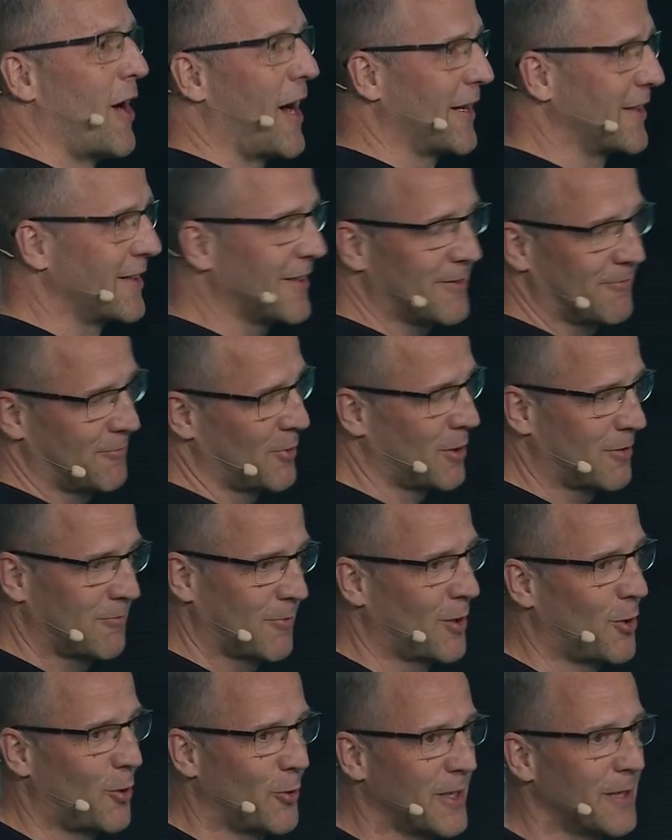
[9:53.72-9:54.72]
100
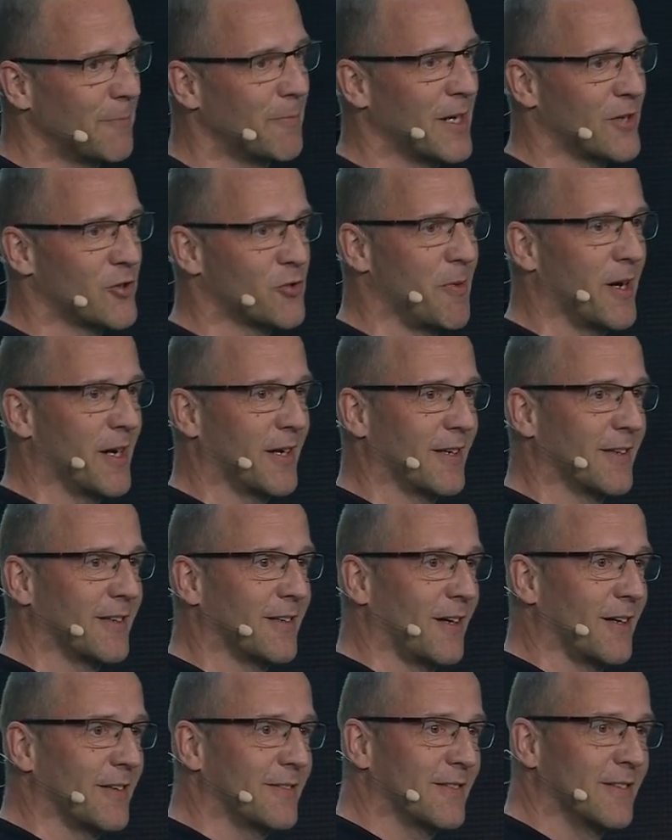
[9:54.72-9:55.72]
coding benchmarking
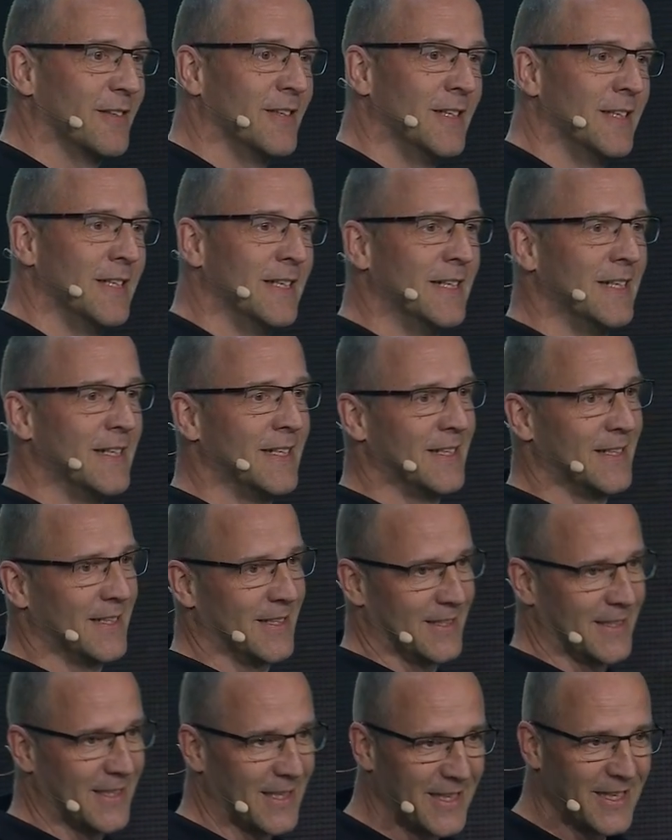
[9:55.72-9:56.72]
tasks,
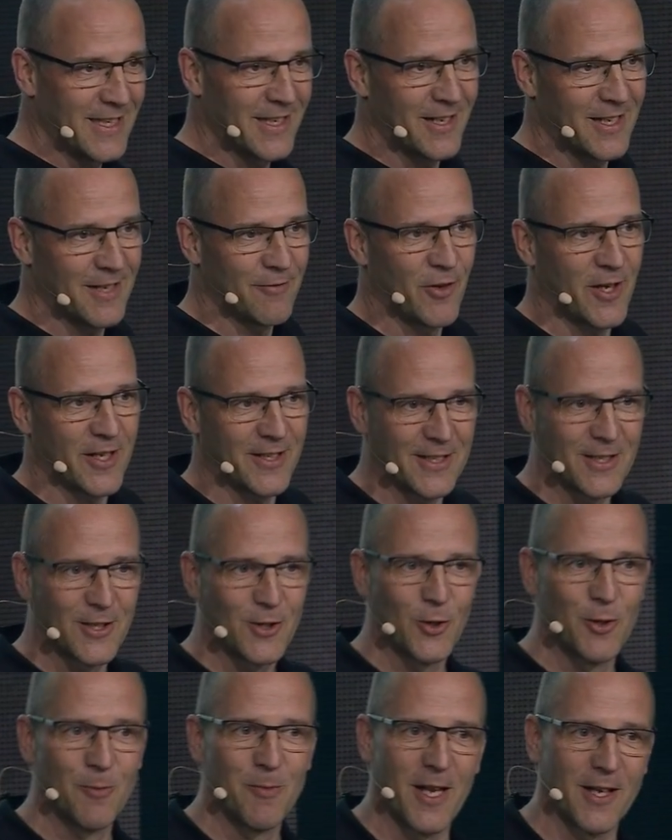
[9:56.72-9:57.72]
the leader in writing
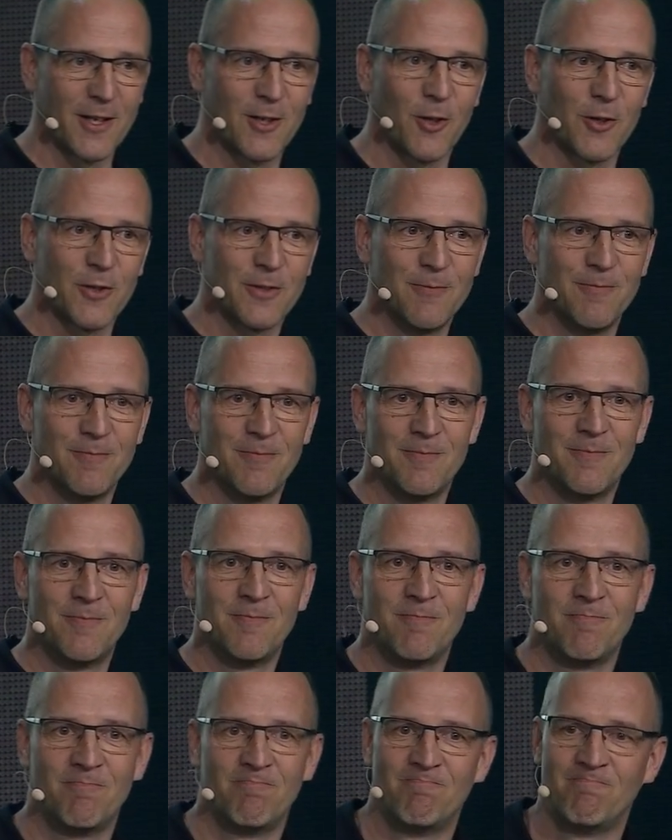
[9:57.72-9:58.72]
QML code.
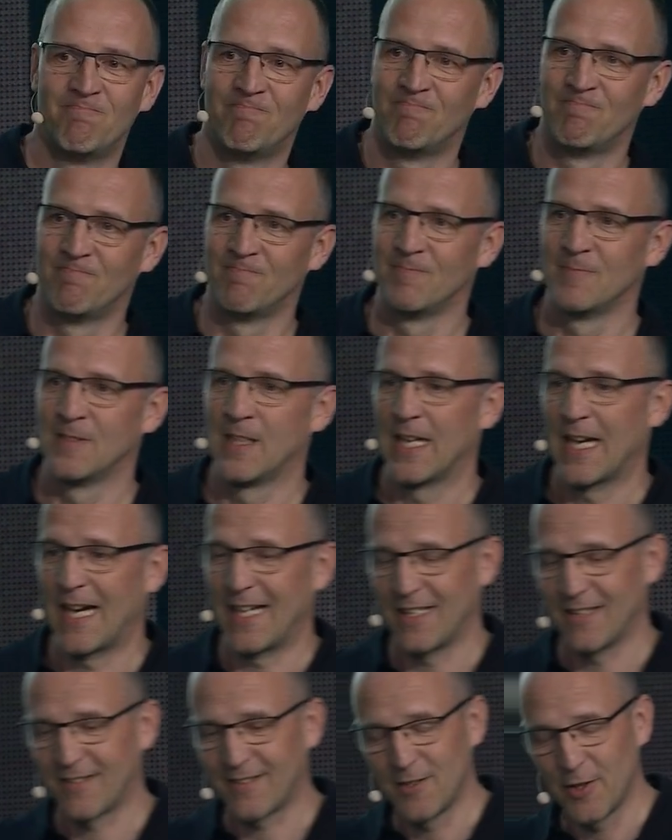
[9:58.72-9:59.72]

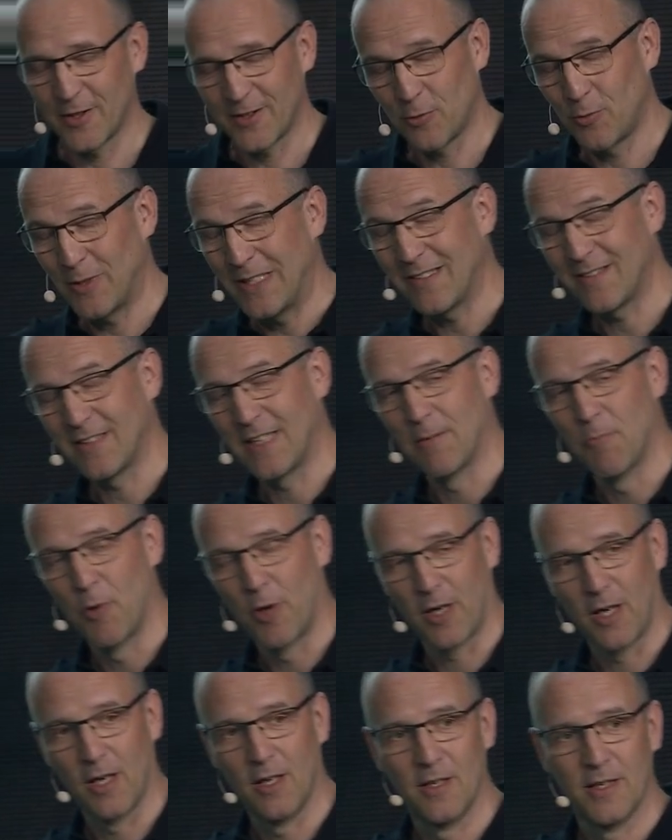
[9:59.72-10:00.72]
And it's not the reasoning
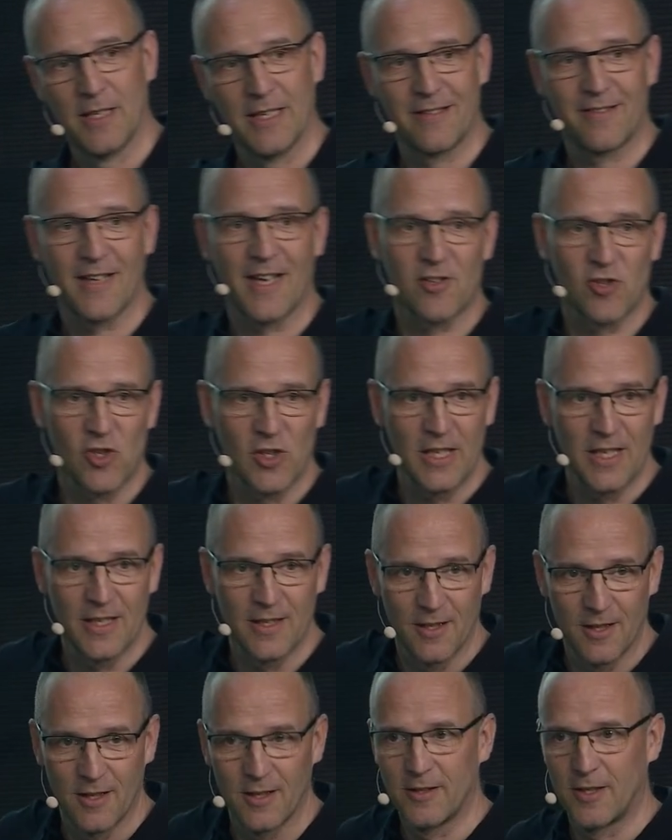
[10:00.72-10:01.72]
model, it's actually
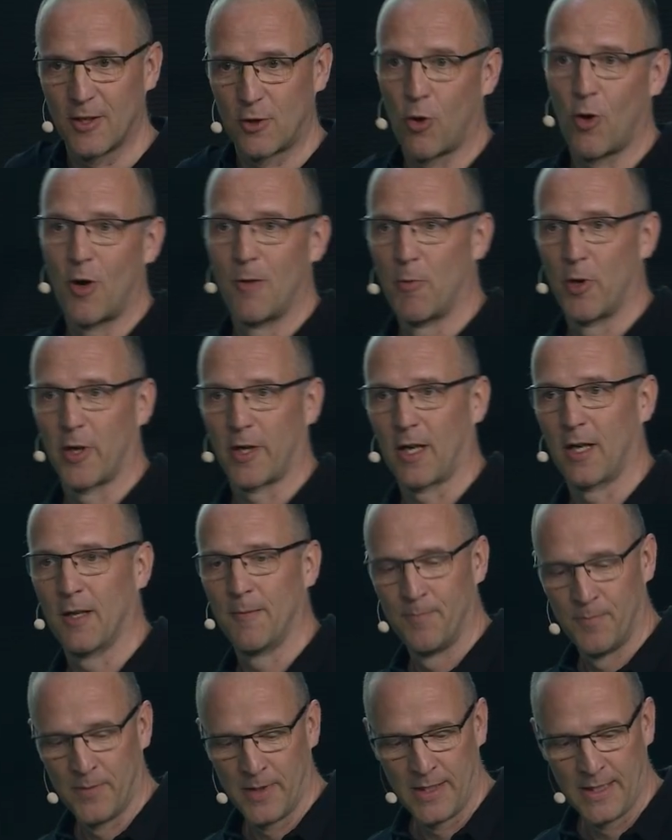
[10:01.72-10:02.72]
the core model
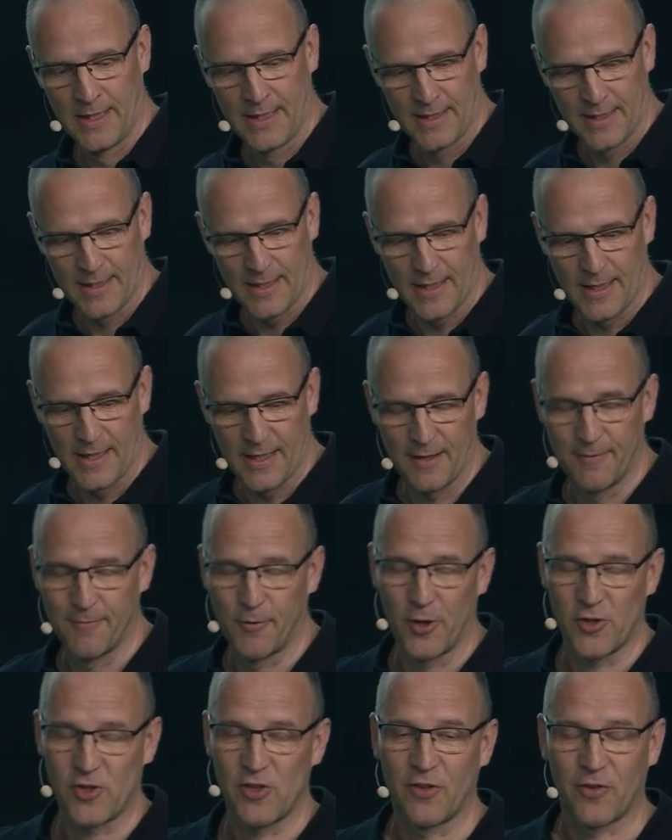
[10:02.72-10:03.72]

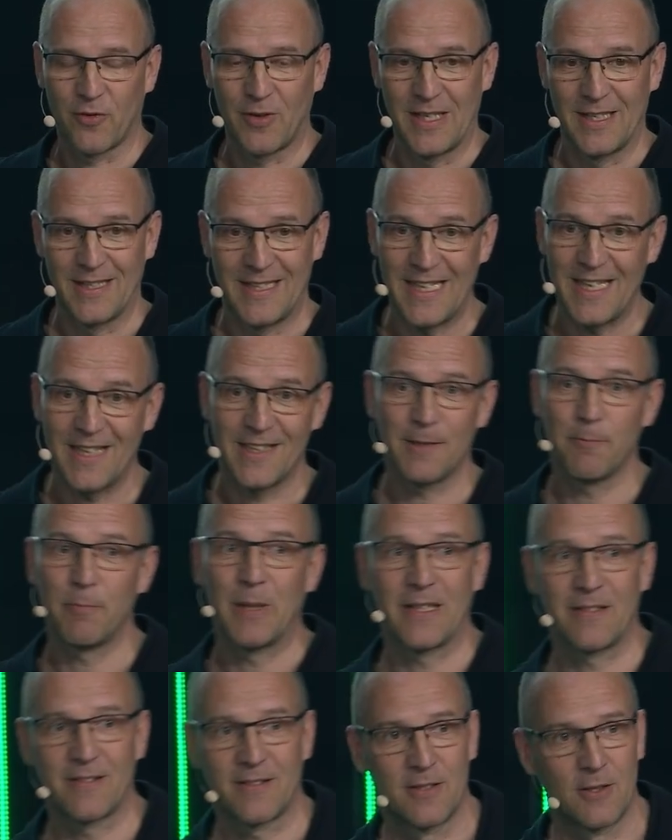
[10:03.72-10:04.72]
version 3. They are the
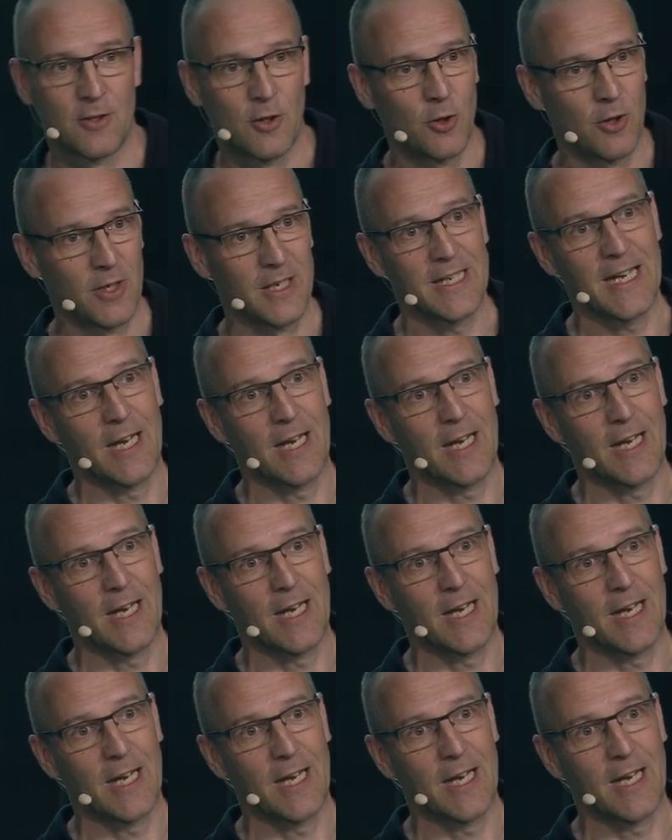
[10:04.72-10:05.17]
best currently